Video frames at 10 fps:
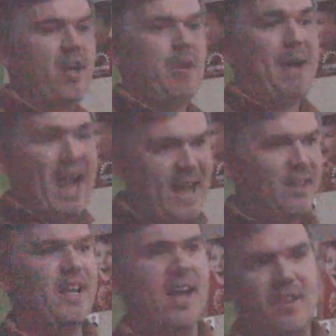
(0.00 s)
but had
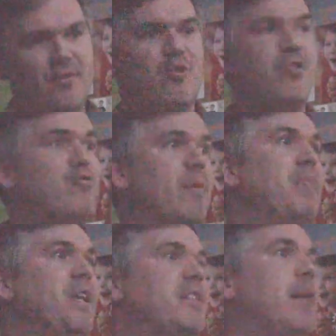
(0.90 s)
that sort of drum
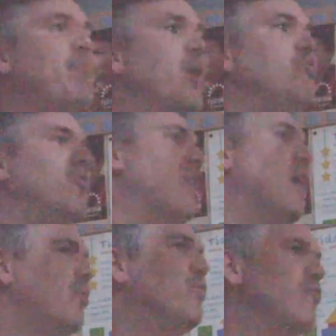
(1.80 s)
beat tempo, so
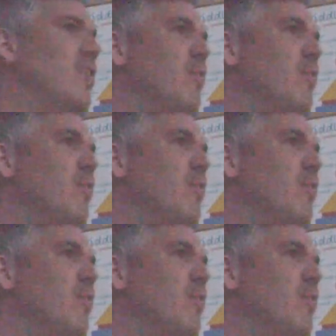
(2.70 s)
that was really